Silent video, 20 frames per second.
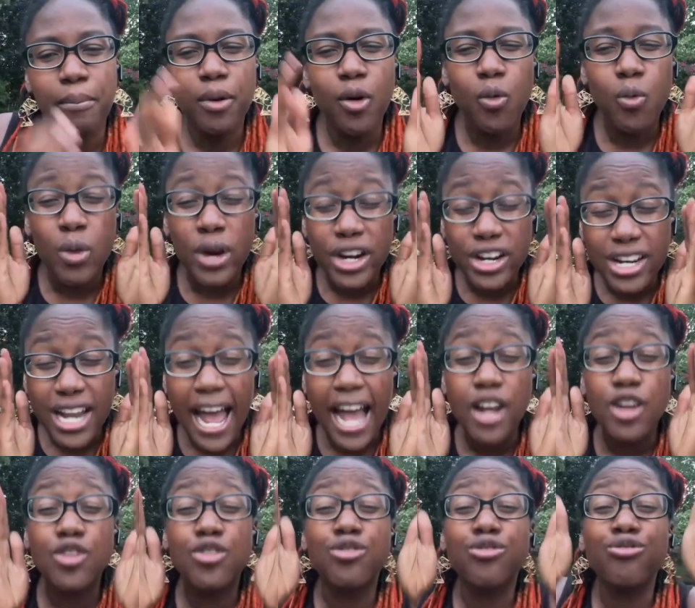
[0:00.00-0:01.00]
but we're
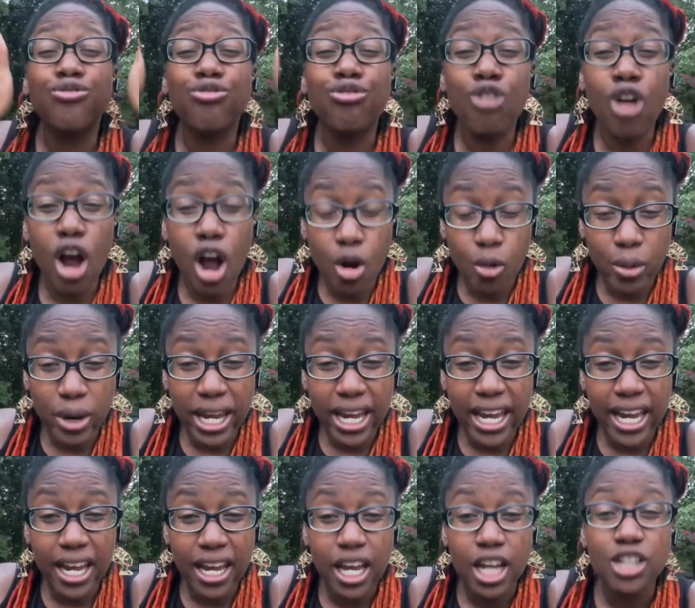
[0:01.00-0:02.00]
not
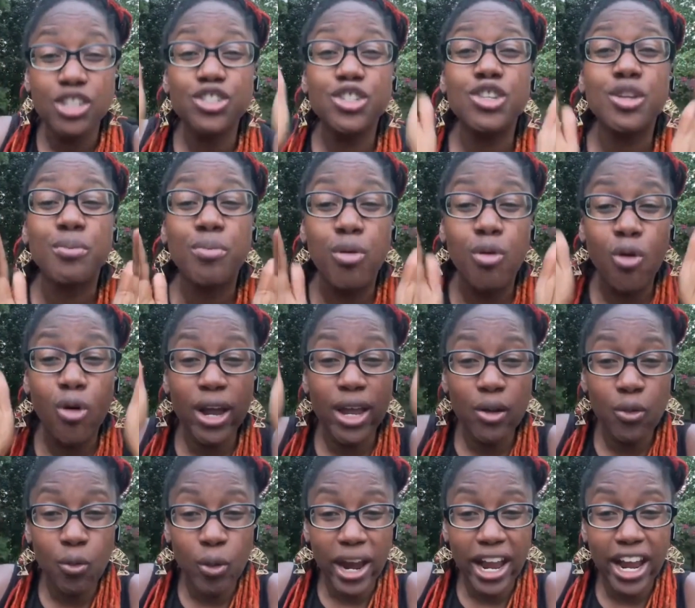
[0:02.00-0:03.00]
growing to the
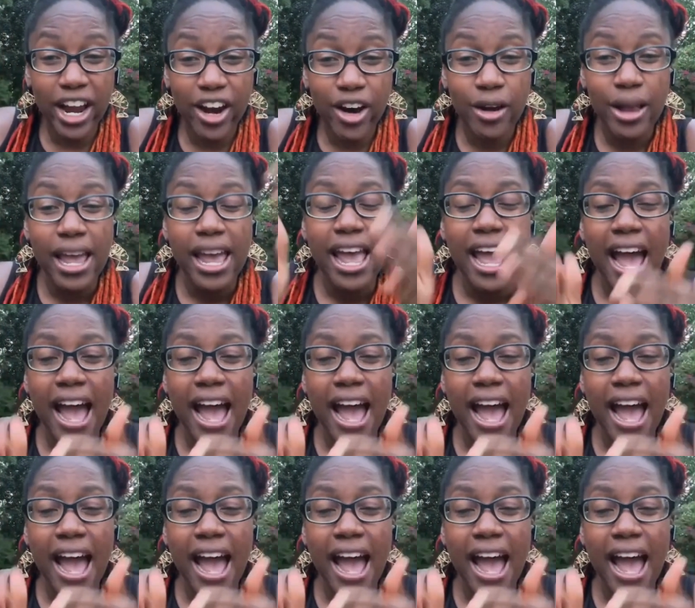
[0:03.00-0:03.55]
point where,